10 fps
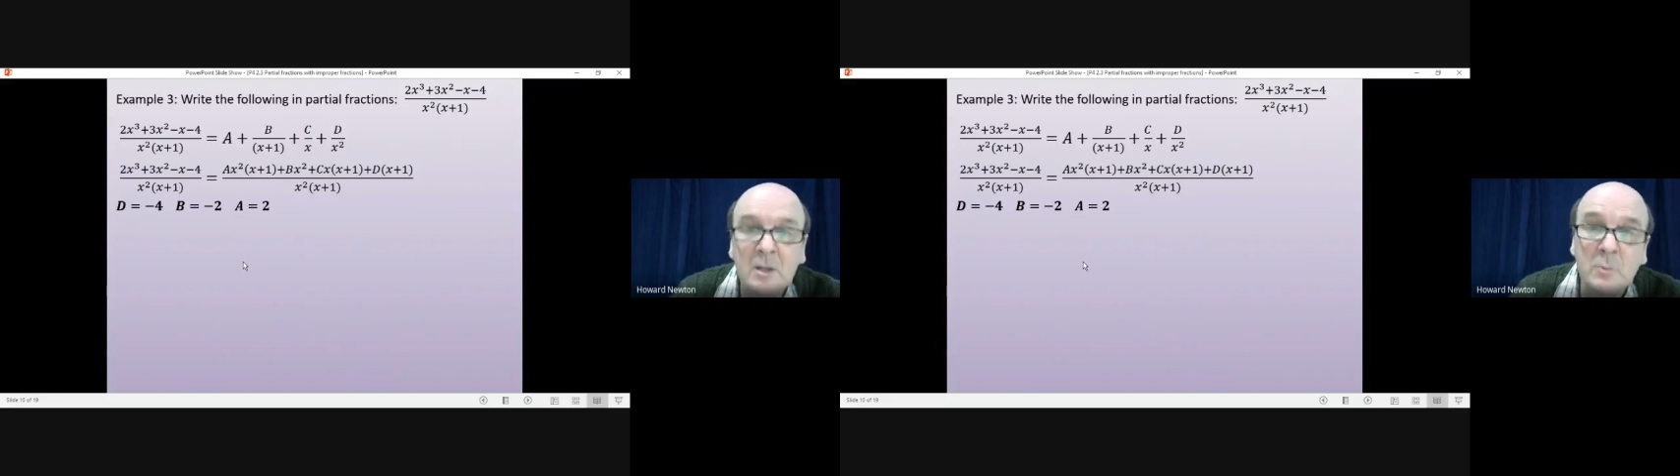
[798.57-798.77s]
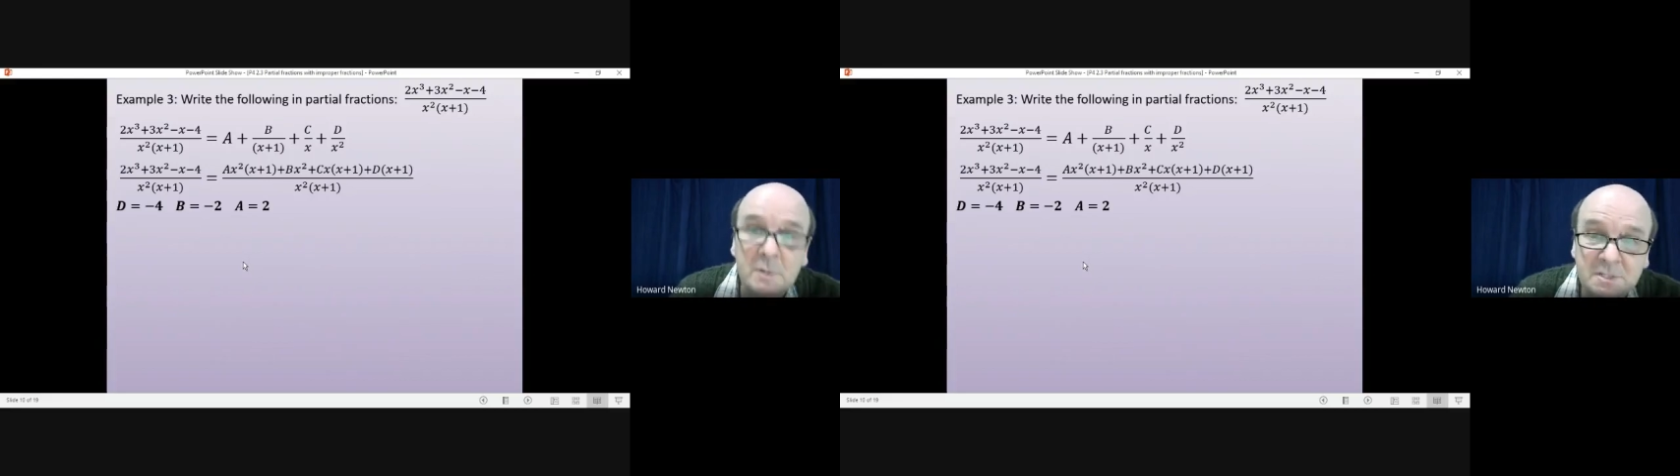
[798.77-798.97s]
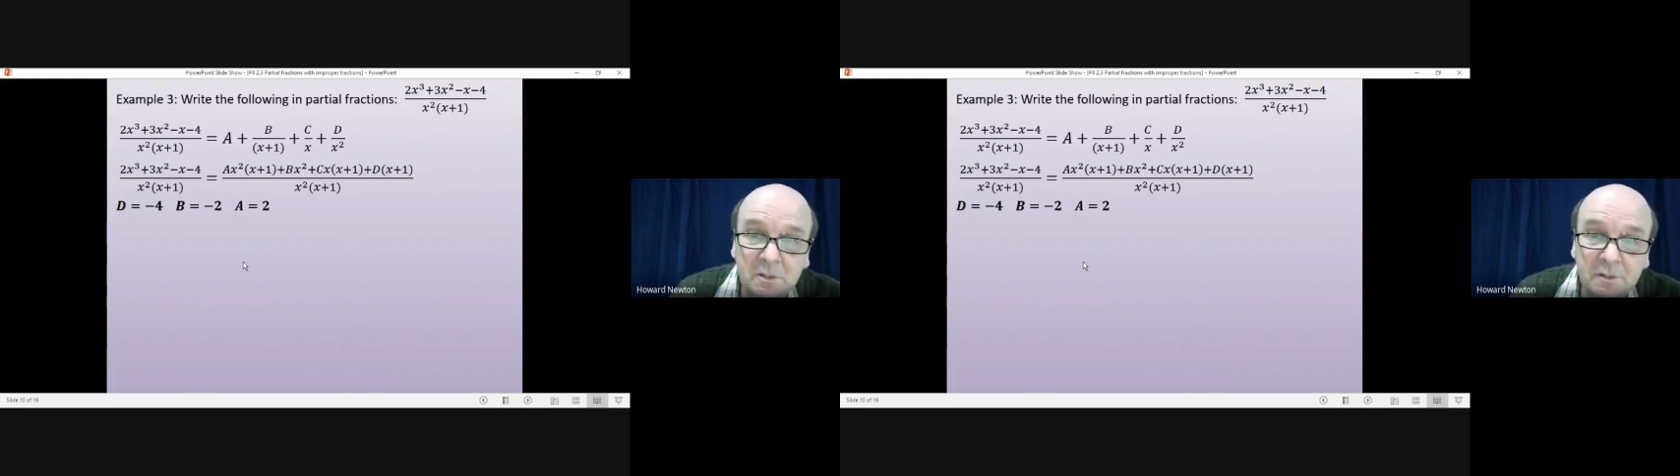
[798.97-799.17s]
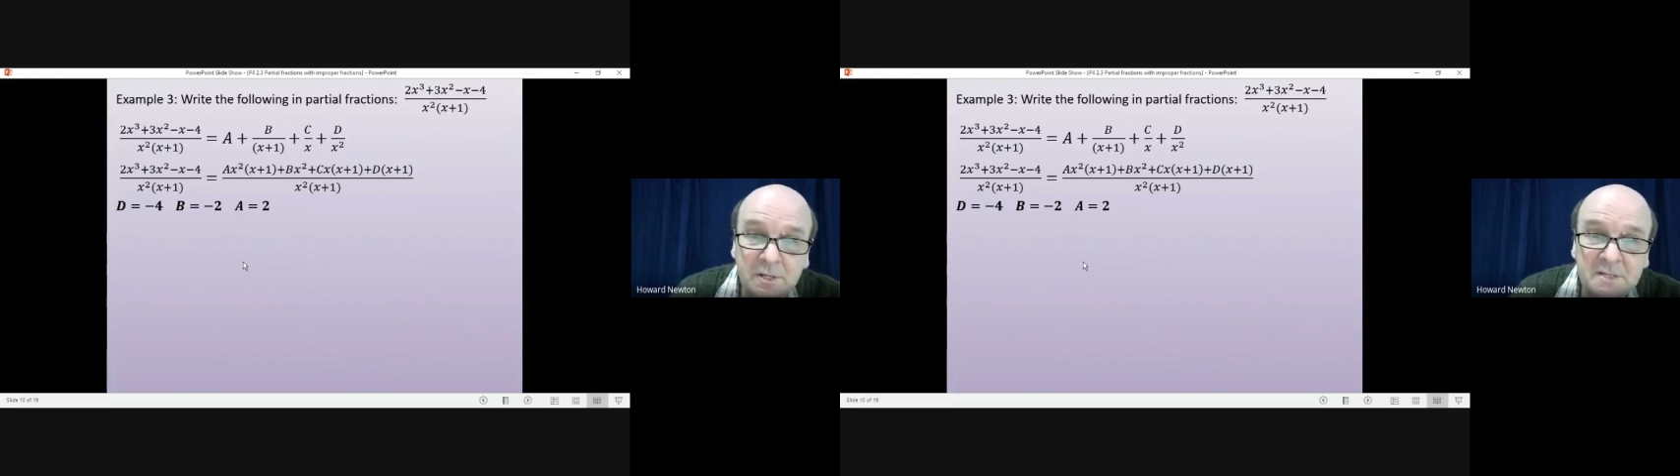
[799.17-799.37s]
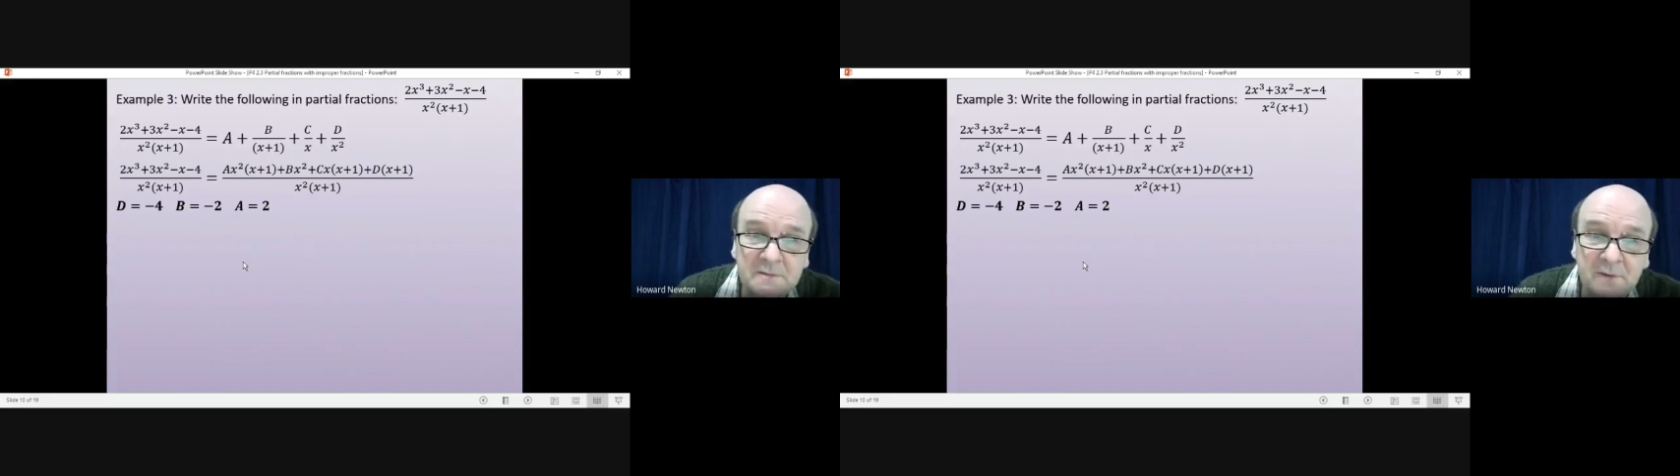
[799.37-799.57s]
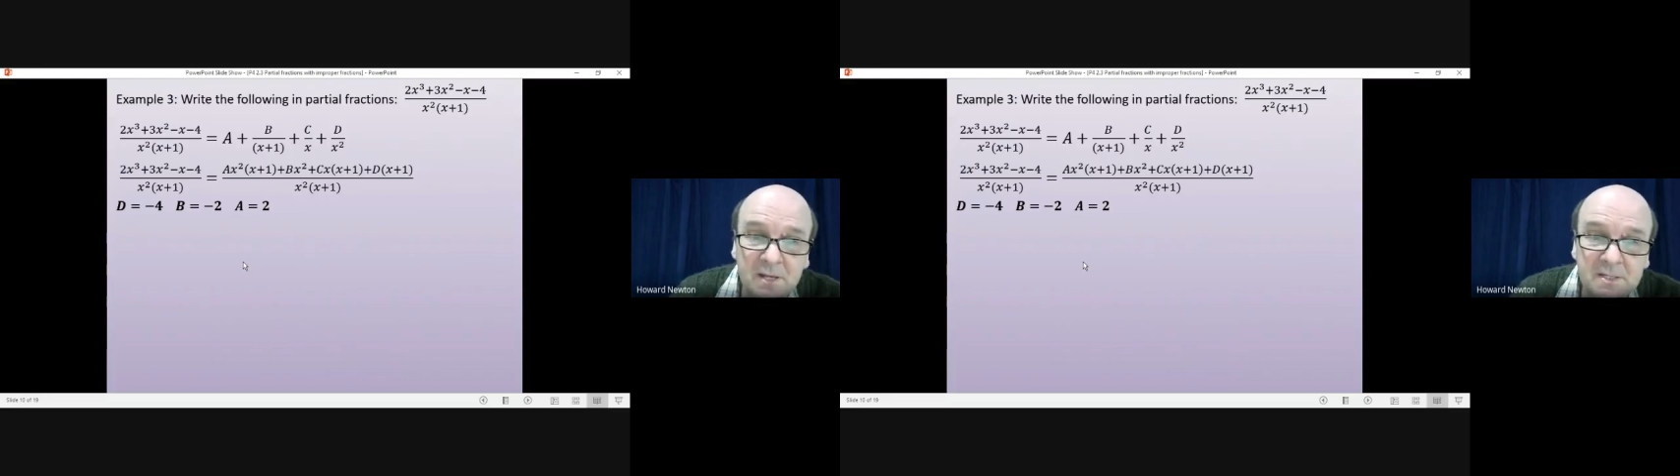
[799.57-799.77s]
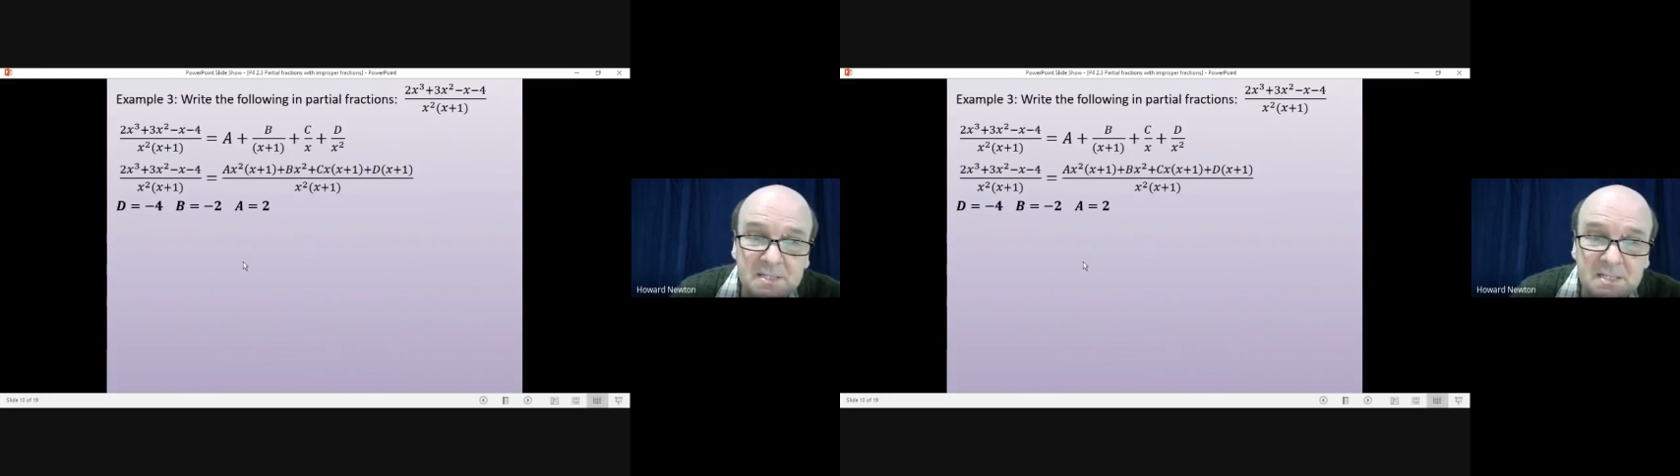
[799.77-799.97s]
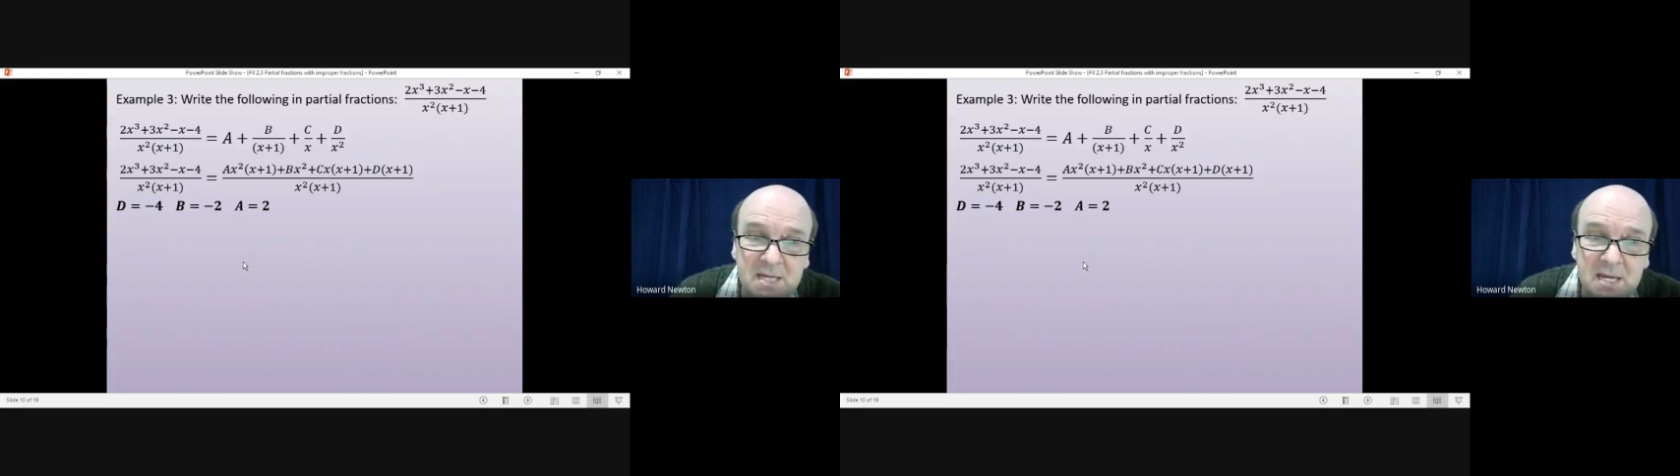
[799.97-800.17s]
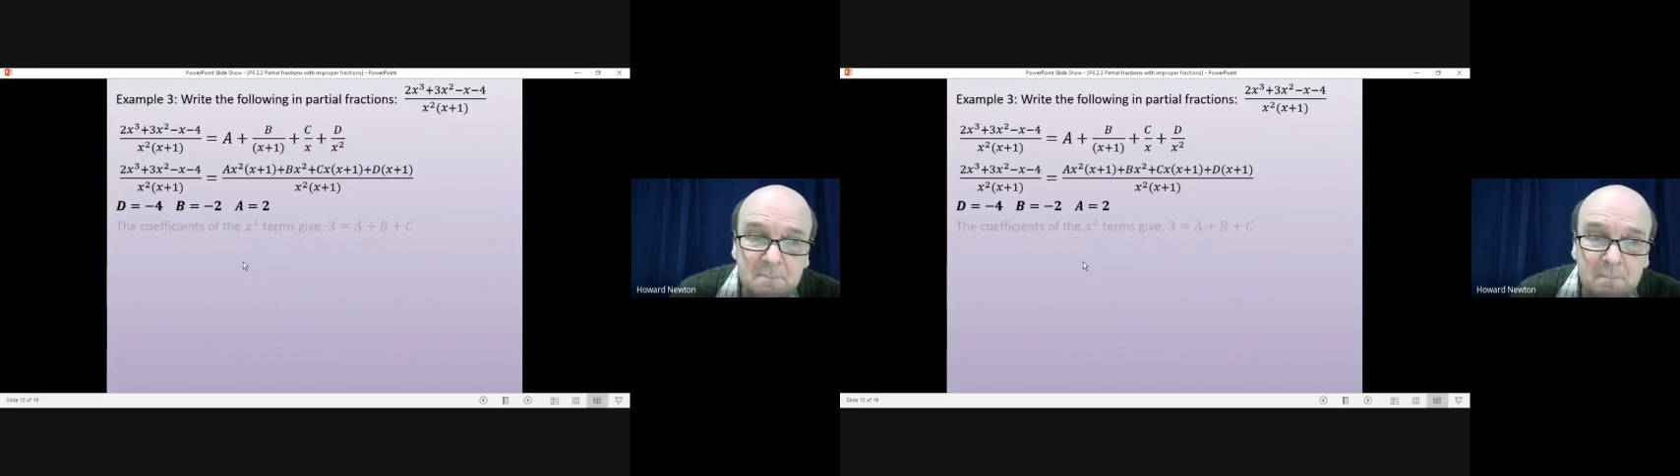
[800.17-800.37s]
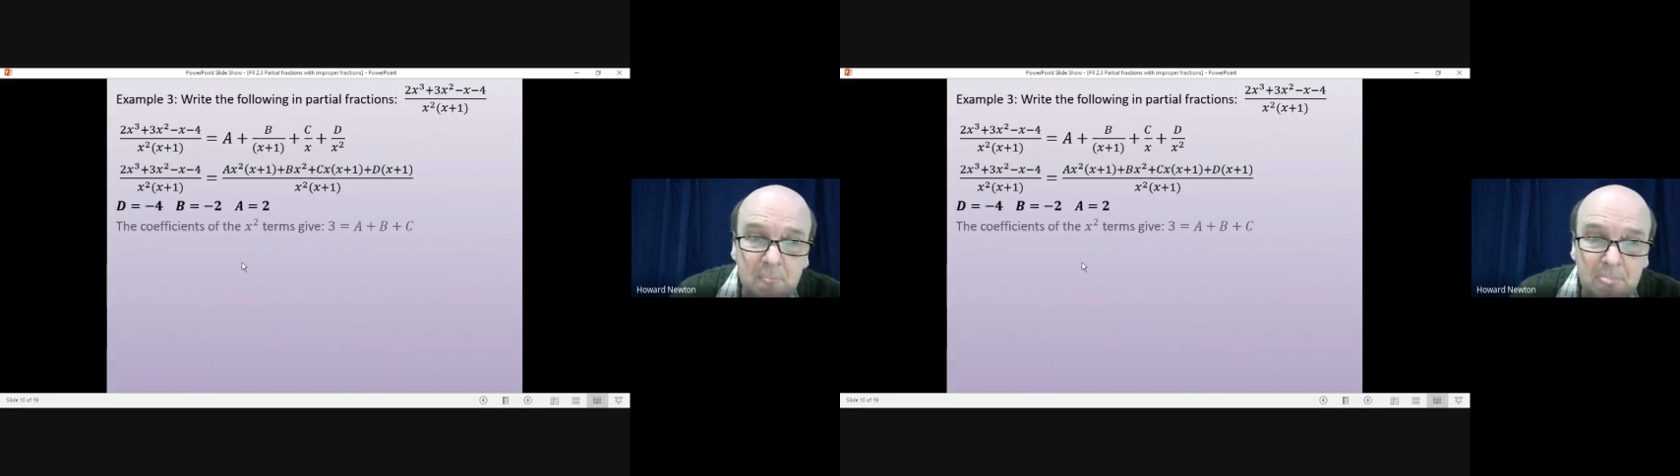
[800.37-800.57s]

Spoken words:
We still need to find c.